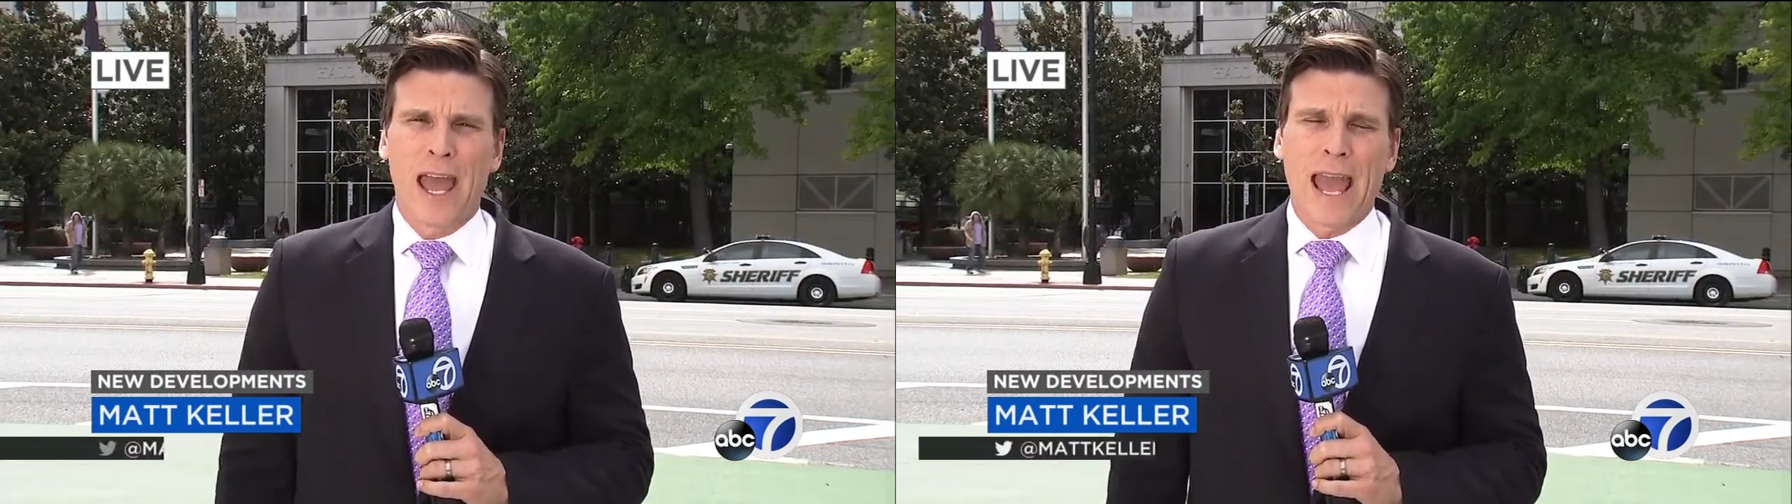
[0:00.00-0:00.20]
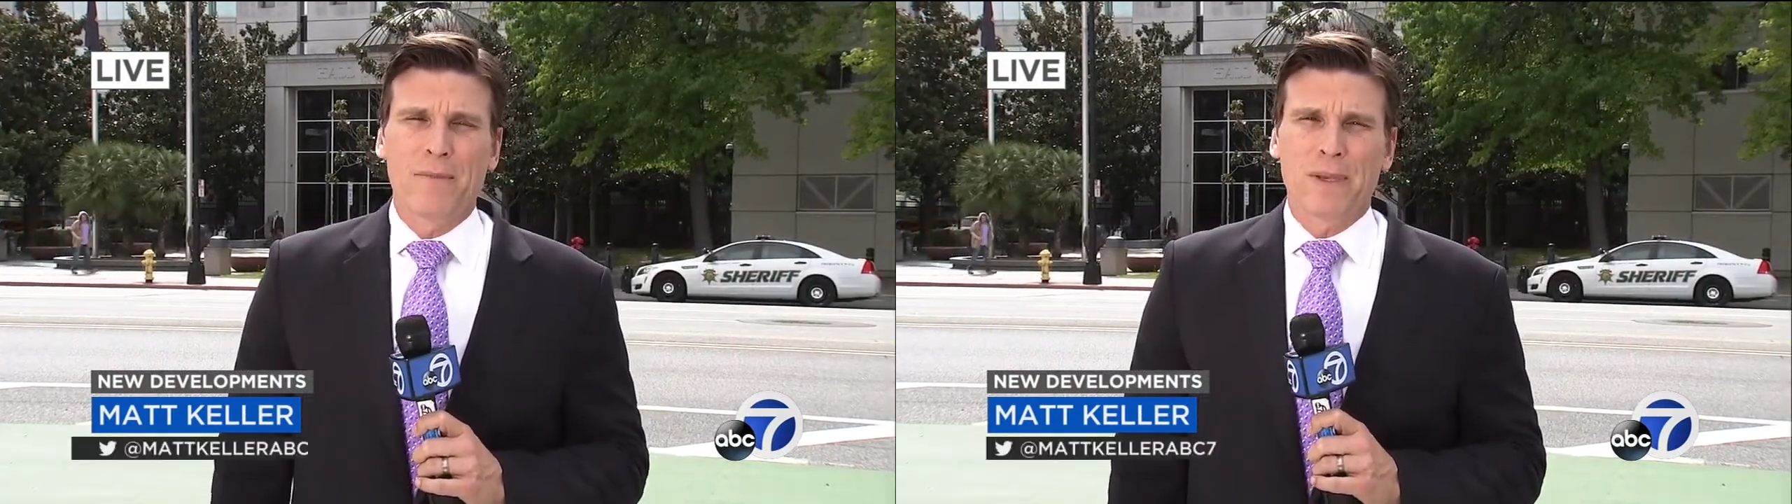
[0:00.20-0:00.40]

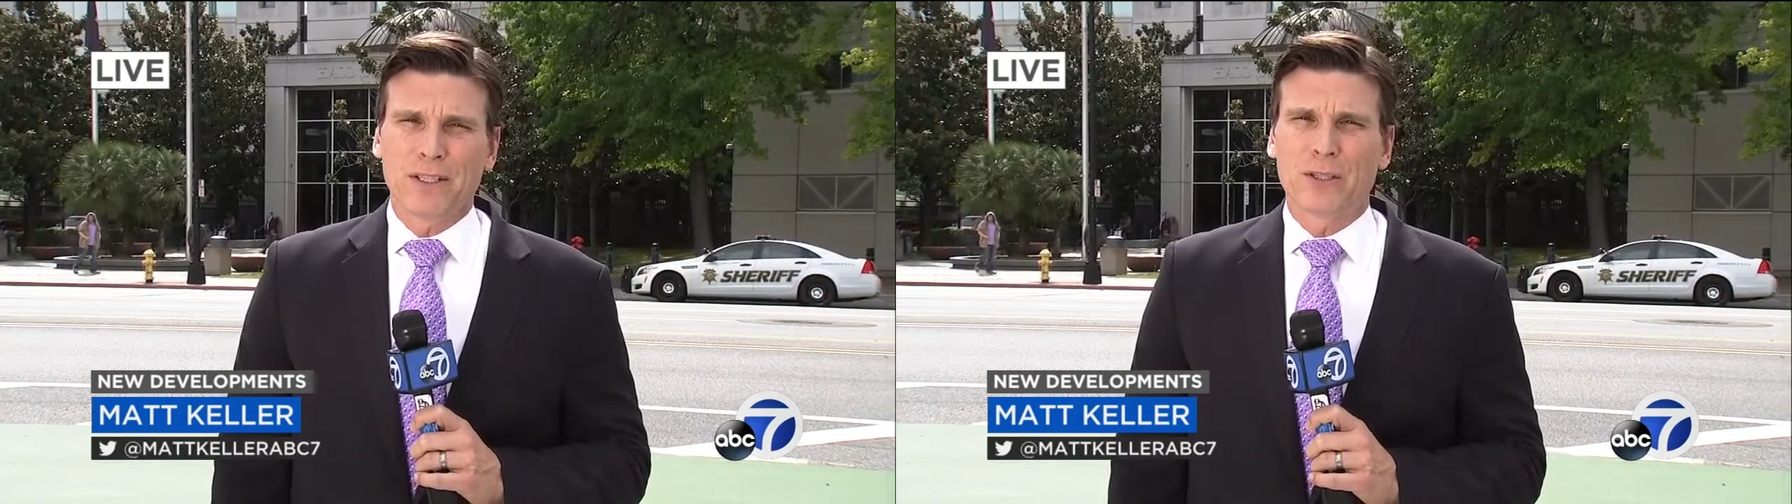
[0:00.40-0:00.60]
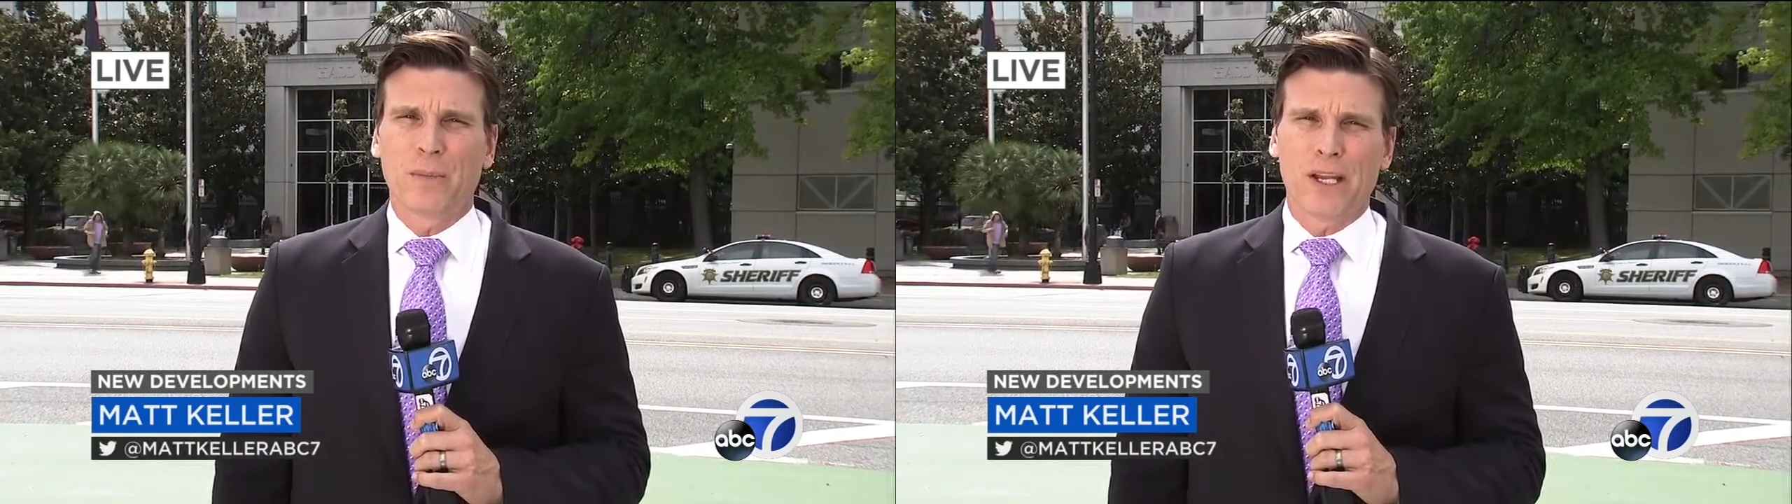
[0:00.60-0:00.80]
a
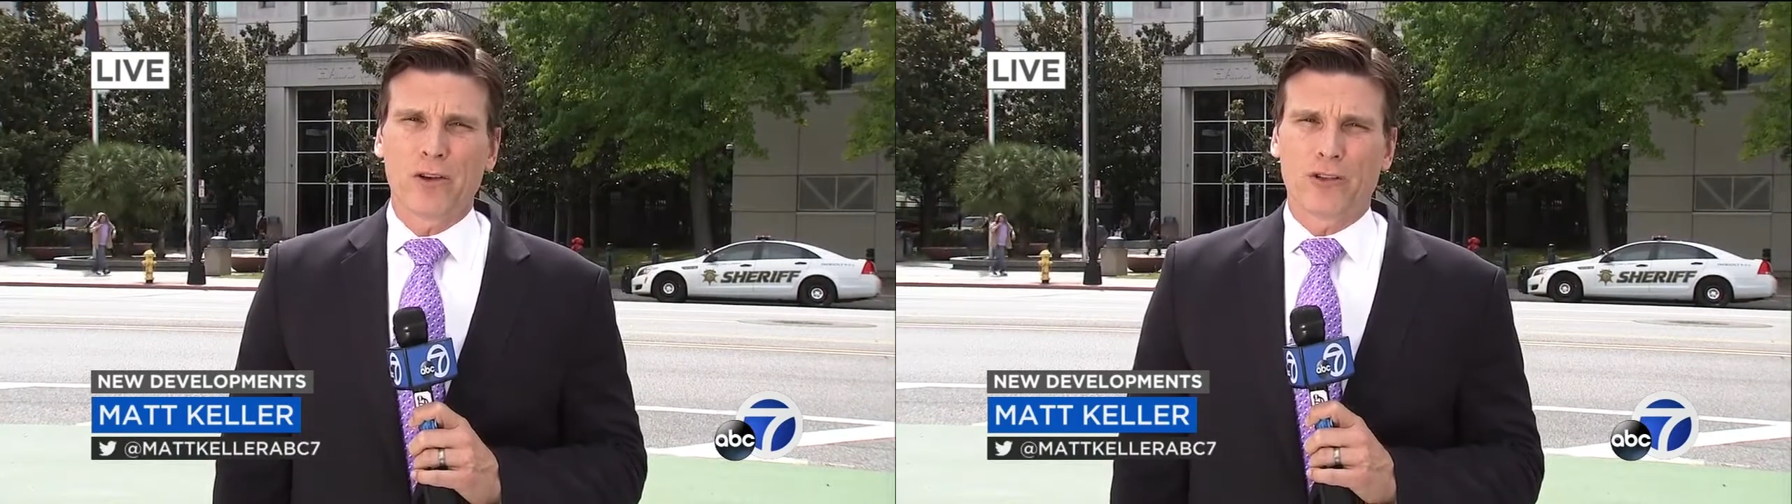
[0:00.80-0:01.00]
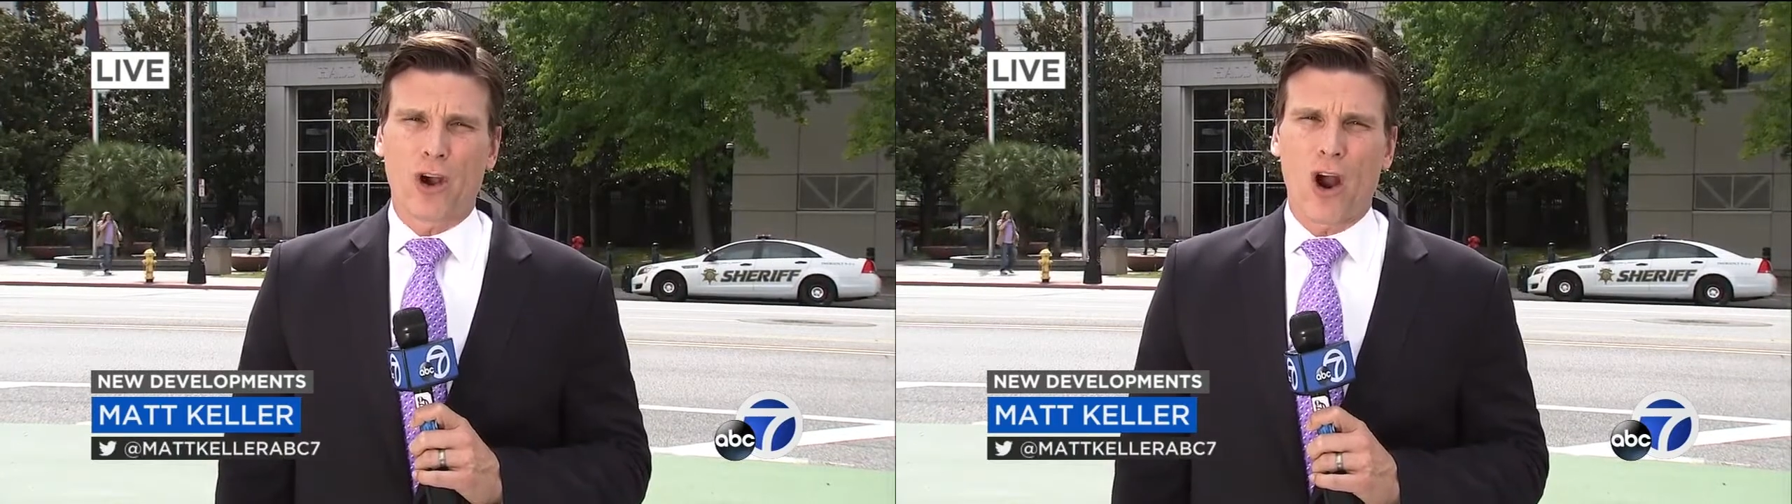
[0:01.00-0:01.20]

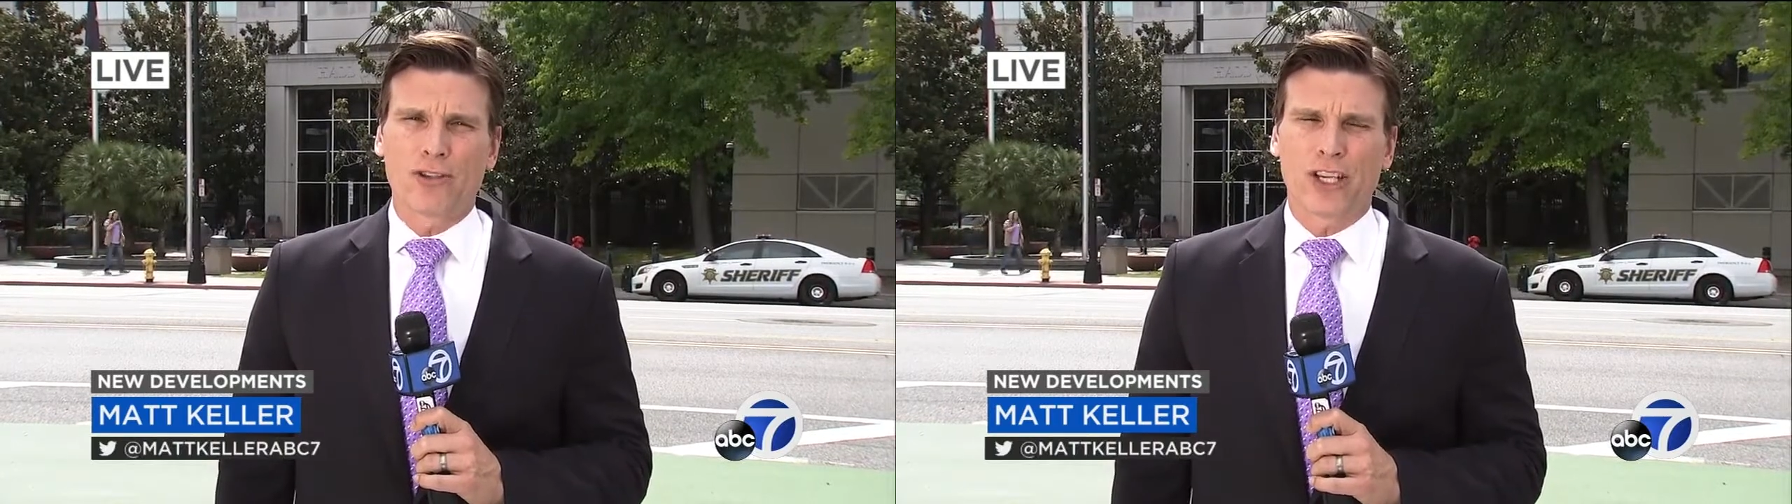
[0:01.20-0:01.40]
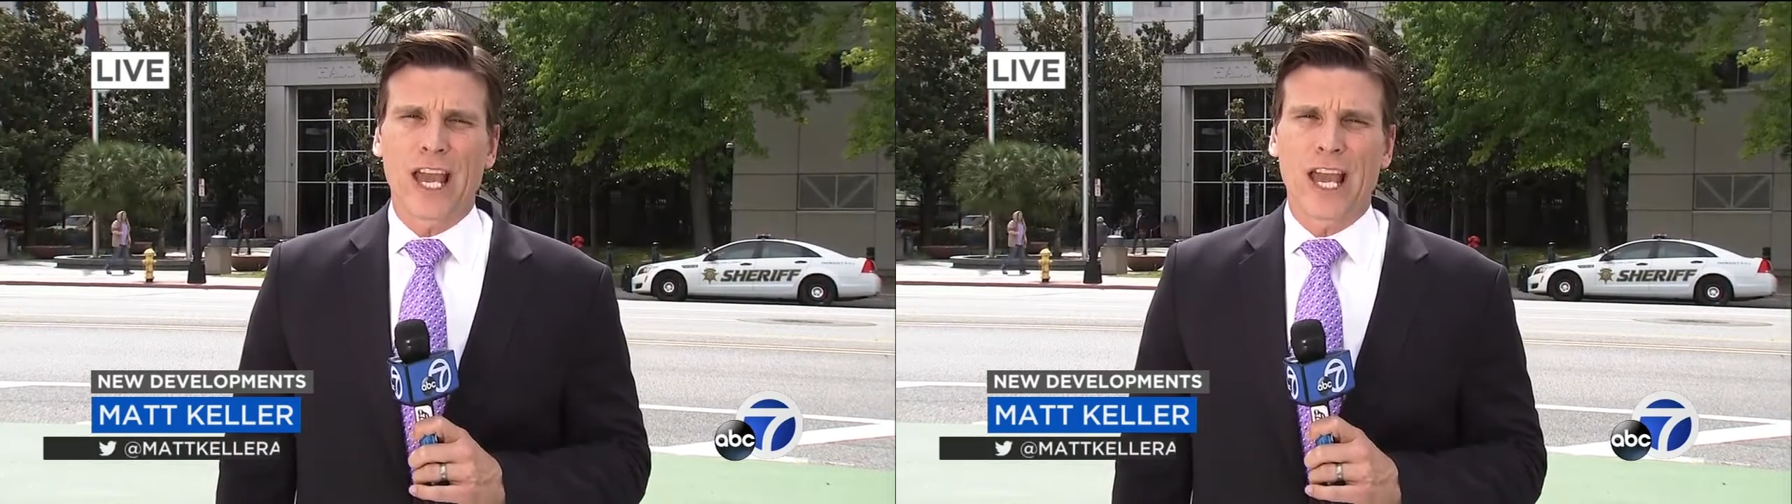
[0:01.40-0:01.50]
misdemeanor charge